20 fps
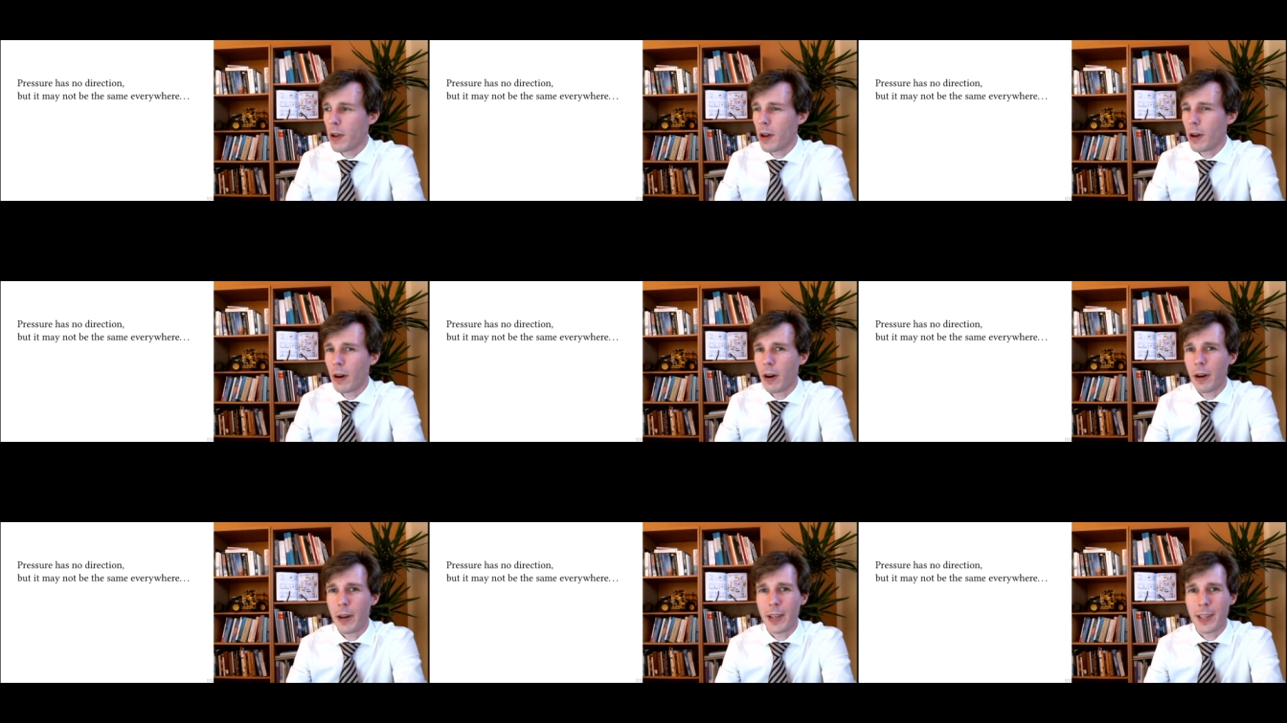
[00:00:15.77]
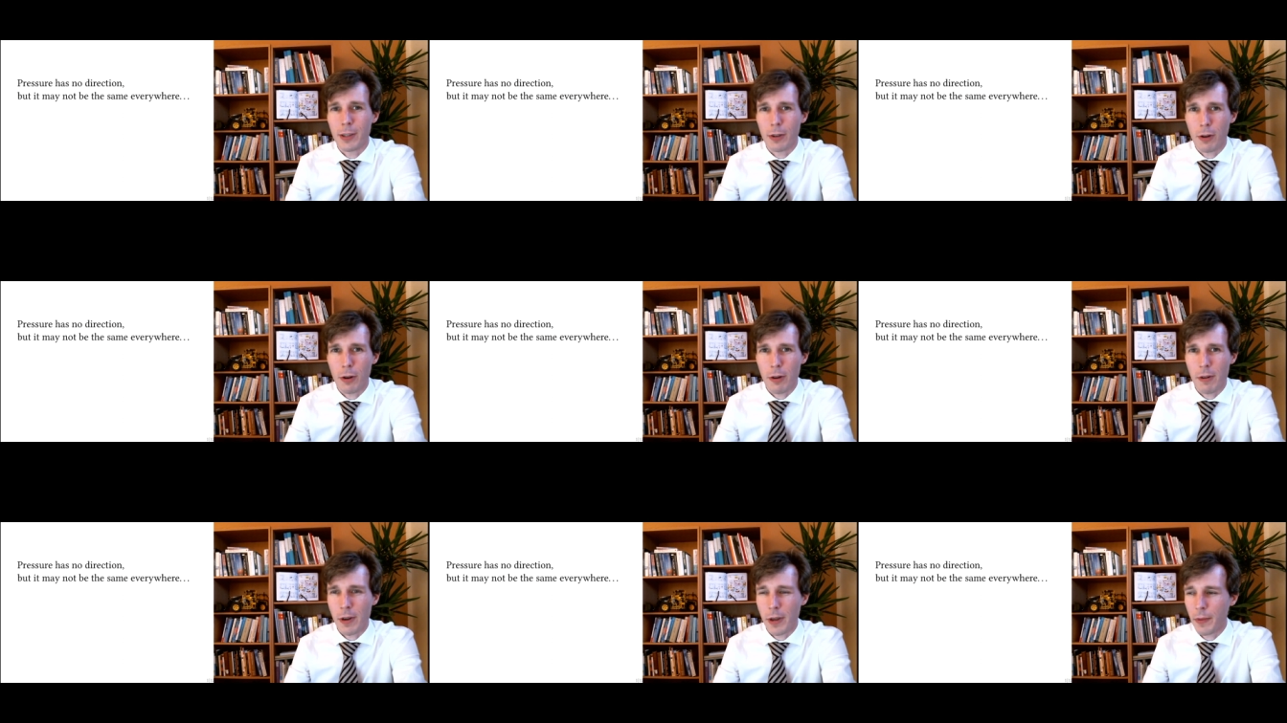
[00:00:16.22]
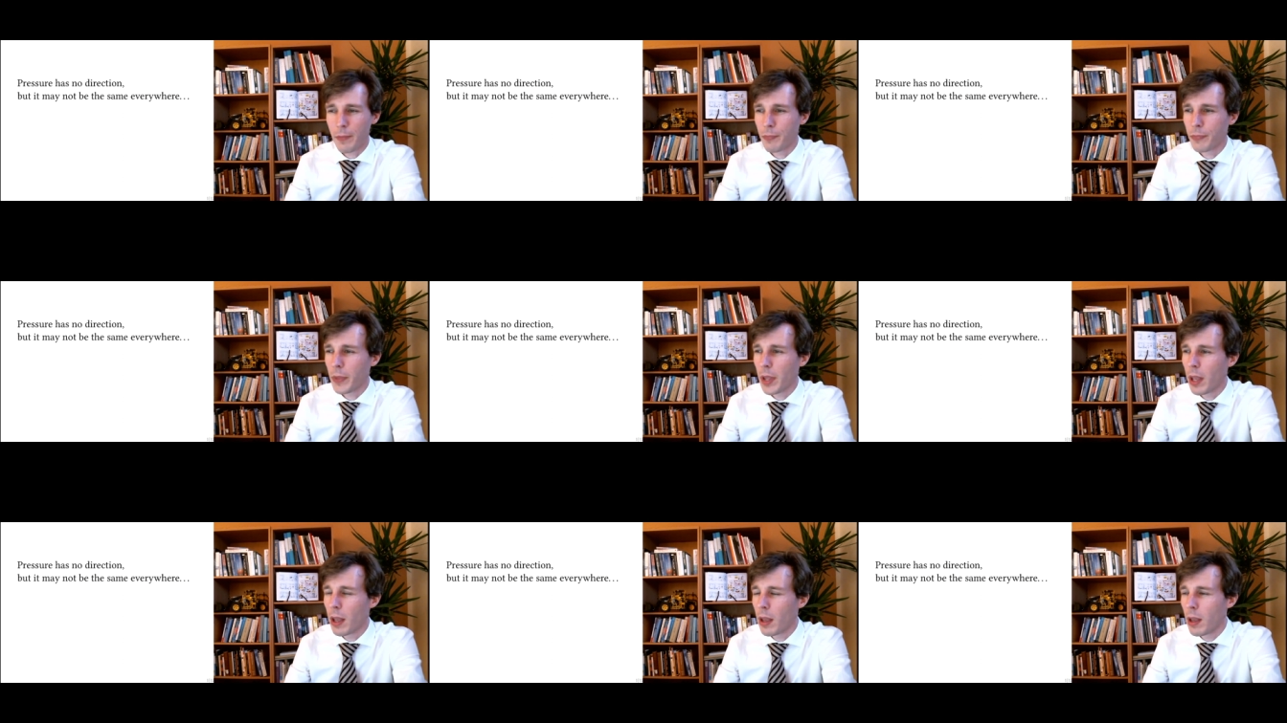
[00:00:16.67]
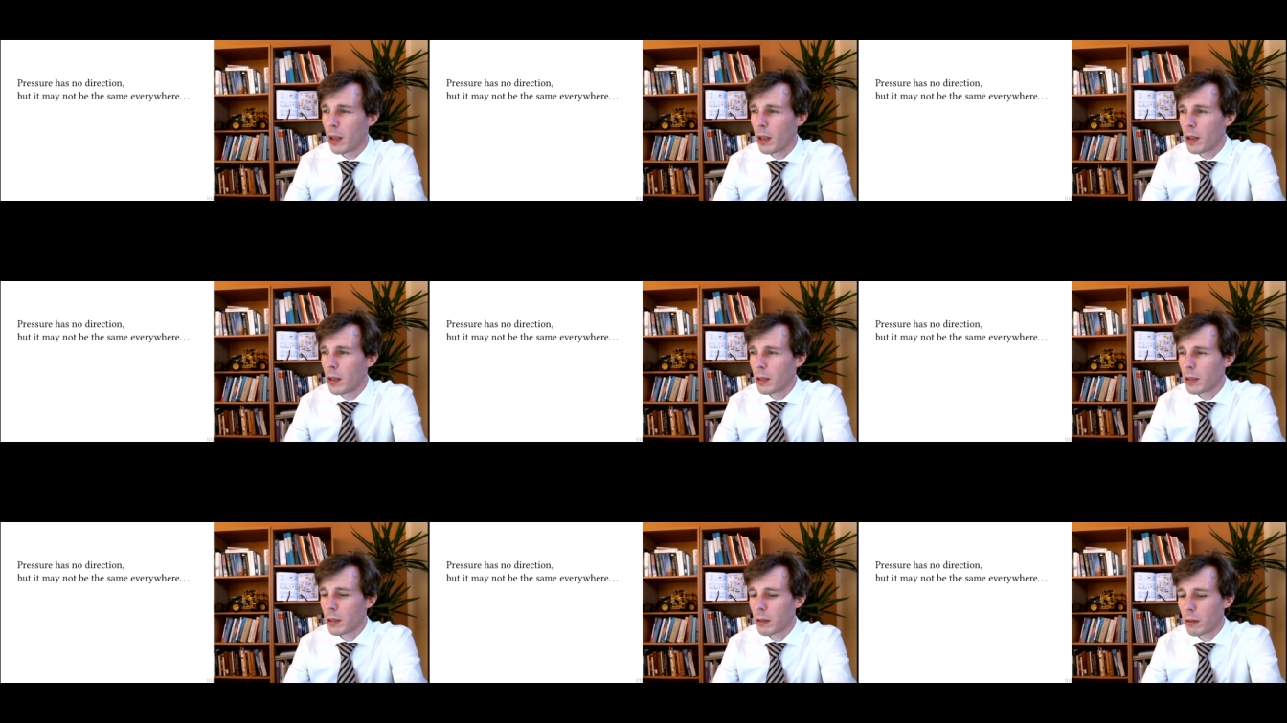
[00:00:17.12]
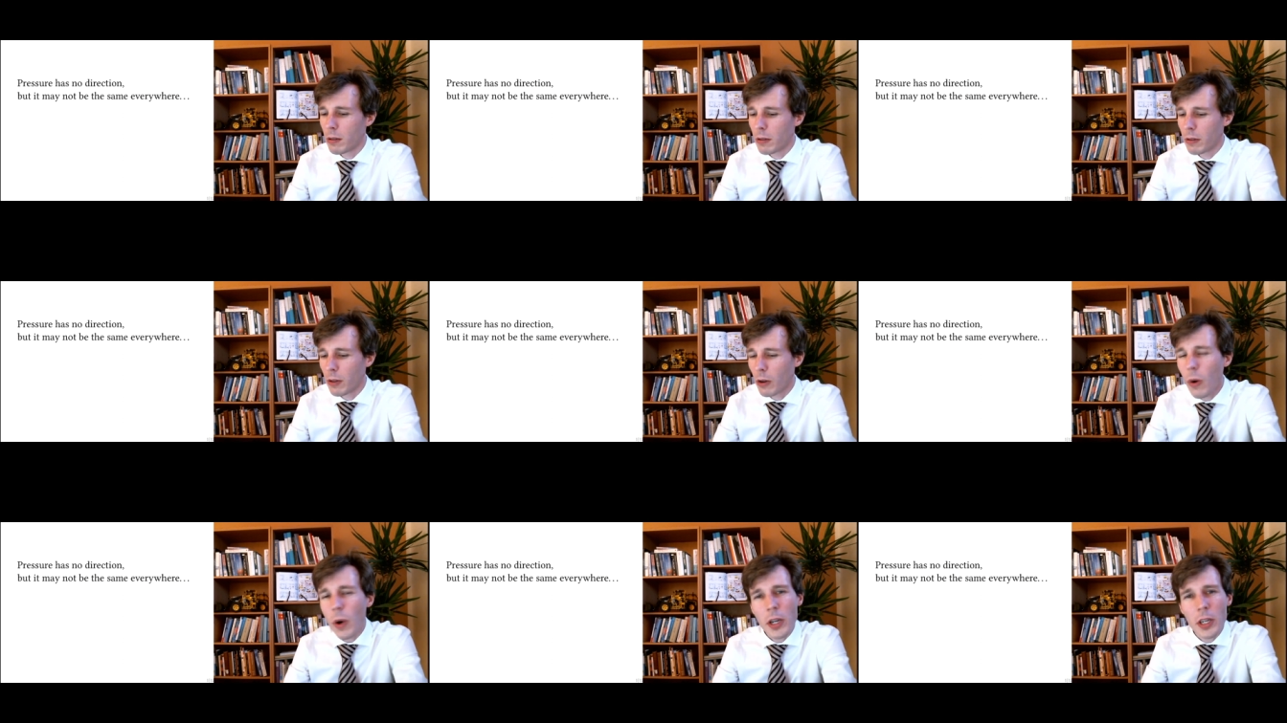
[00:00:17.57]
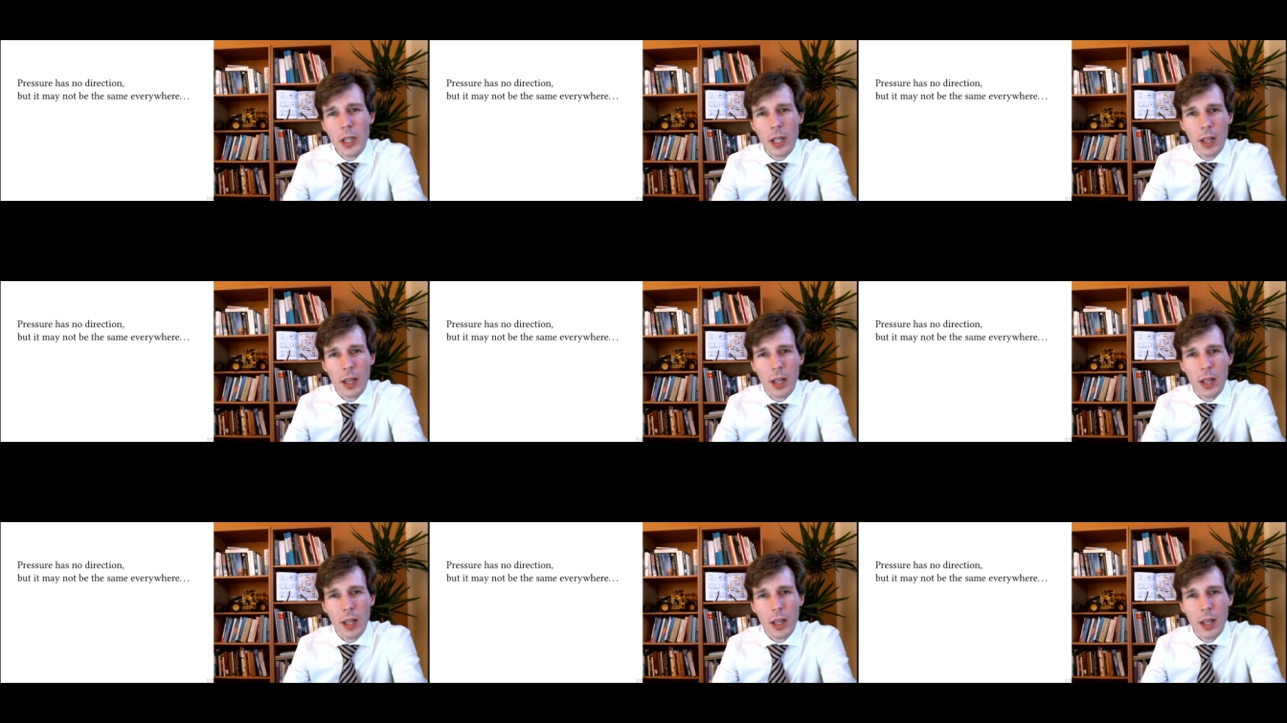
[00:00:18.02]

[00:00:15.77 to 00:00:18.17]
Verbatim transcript: uh, is occurring. So the question